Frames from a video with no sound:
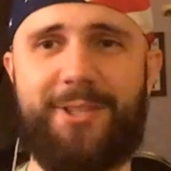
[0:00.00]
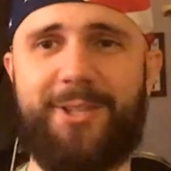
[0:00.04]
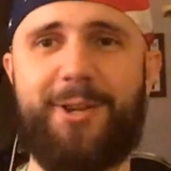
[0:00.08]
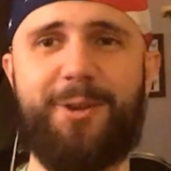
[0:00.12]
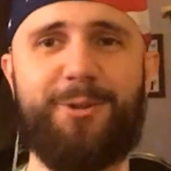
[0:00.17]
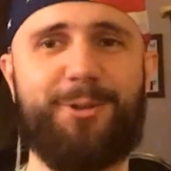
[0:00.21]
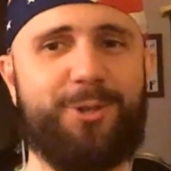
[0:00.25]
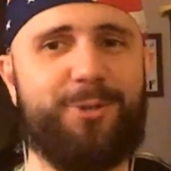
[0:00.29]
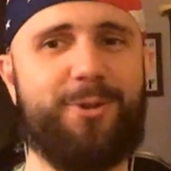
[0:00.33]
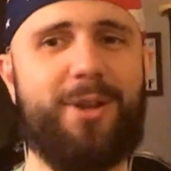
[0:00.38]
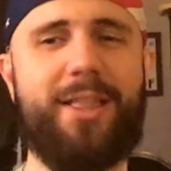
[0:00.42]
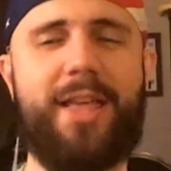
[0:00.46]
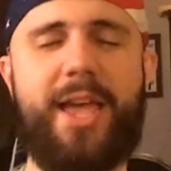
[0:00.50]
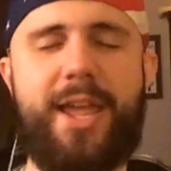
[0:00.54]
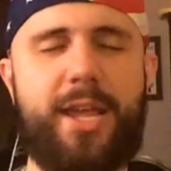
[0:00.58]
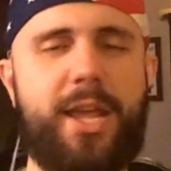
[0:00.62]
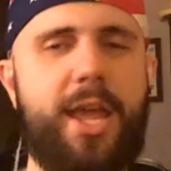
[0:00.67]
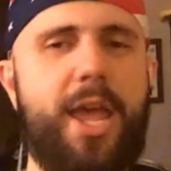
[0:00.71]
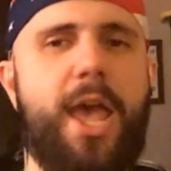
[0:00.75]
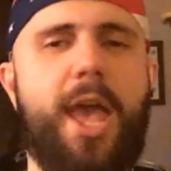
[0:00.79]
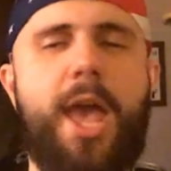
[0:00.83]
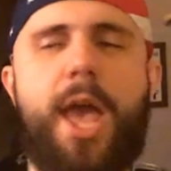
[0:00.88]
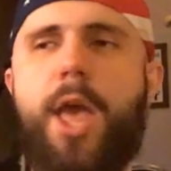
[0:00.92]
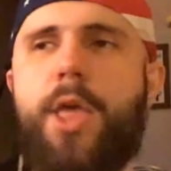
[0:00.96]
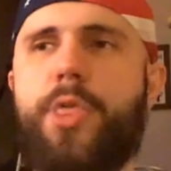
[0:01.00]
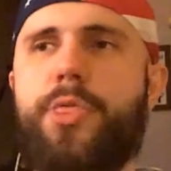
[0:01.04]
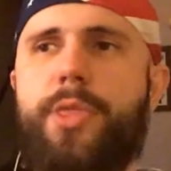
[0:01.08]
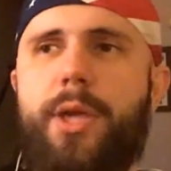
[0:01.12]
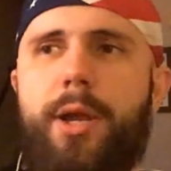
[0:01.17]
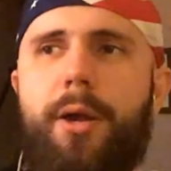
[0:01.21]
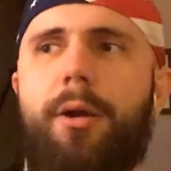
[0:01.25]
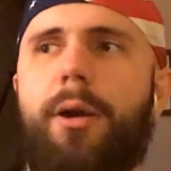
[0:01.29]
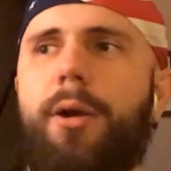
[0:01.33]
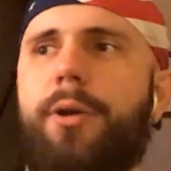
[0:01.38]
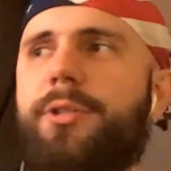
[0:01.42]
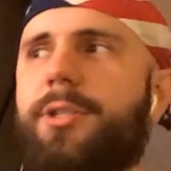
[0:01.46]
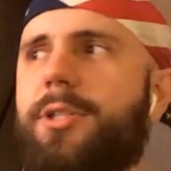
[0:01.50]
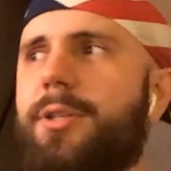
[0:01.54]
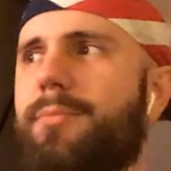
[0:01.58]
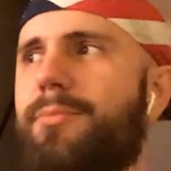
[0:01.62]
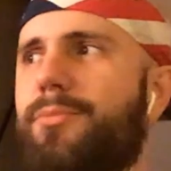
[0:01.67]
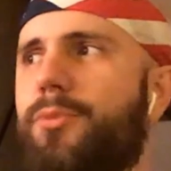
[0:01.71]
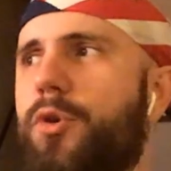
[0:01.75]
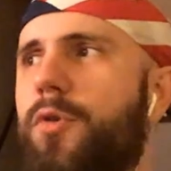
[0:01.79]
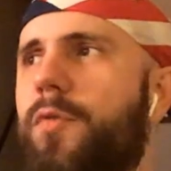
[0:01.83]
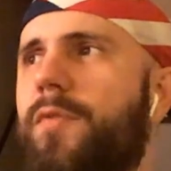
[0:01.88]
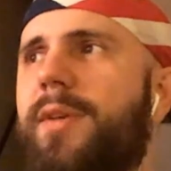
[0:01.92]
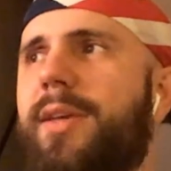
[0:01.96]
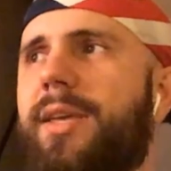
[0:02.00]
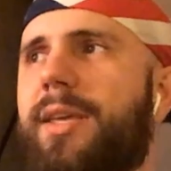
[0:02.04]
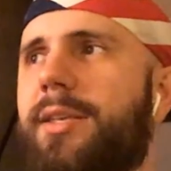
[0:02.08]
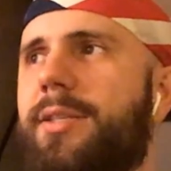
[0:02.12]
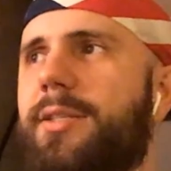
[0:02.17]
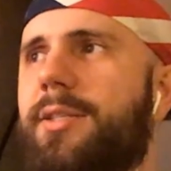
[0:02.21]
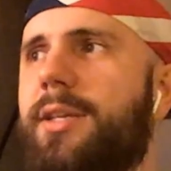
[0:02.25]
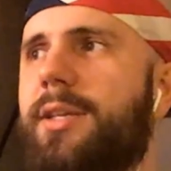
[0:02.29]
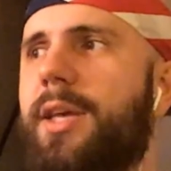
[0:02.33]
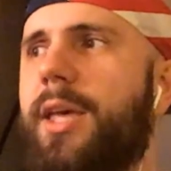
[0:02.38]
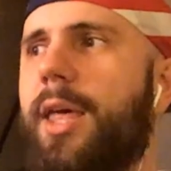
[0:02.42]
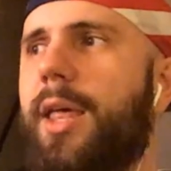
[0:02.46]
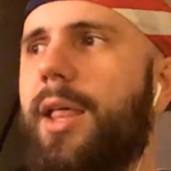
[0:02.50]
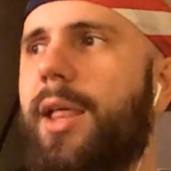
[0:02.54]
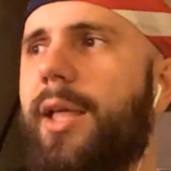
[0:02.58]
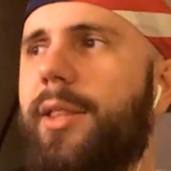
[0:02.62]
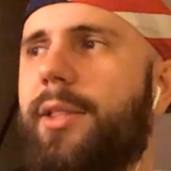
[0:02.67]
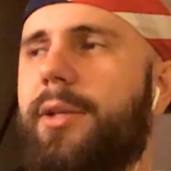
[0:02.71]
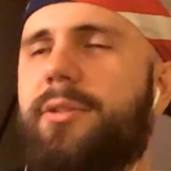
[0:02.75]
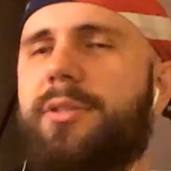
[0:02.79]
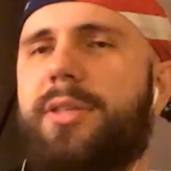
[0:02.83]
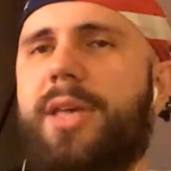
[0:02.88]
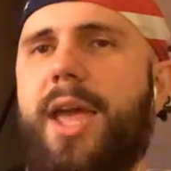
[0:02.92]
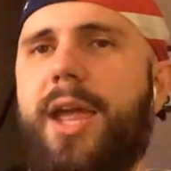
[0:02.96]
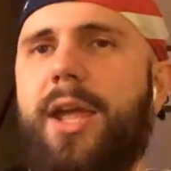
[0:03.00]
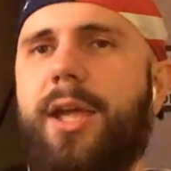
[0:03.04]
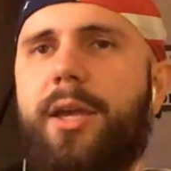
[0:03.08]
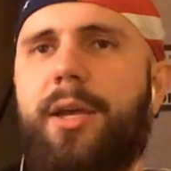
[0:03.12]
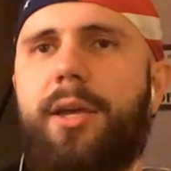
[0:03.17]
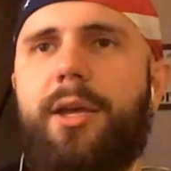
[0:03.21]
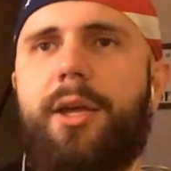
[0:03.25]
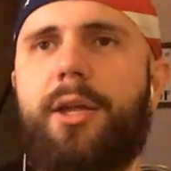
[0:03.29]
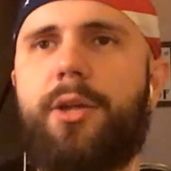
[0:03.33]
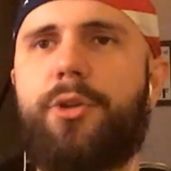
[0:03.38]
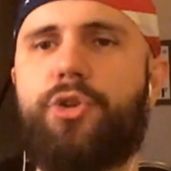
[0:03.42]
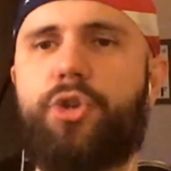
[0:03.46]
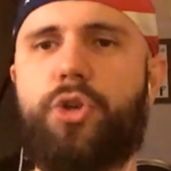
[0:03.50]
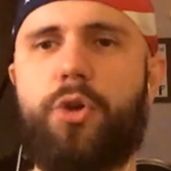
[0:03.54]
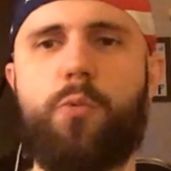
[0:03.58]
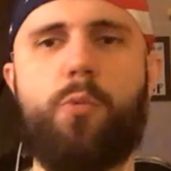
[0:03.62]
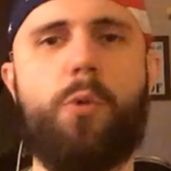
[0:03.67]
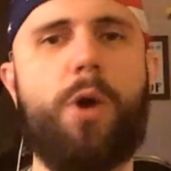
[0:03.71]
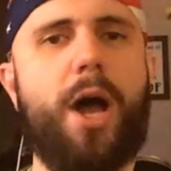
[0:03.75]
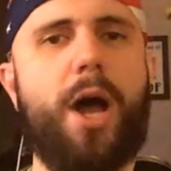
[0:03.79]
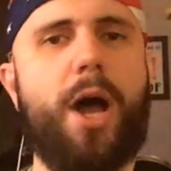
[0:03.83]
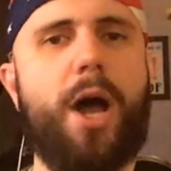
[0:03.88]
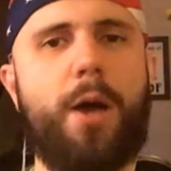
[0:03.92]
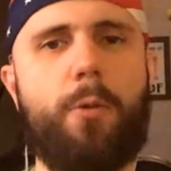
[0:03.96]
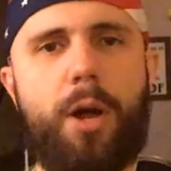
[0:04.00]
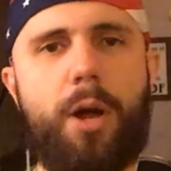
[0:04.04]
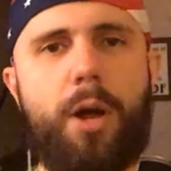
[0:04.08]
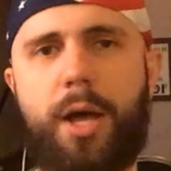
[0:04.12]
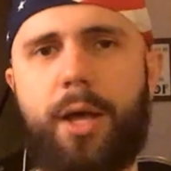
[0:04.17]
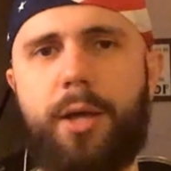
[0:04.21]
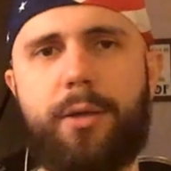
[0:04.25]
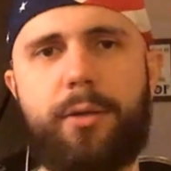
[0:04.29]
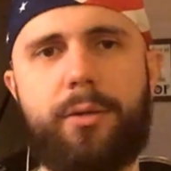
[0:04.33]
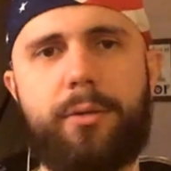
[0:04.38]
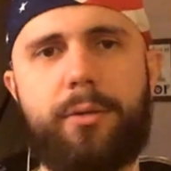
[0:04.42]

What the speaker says: That go straight like there are some movies like there's like Chihuahua.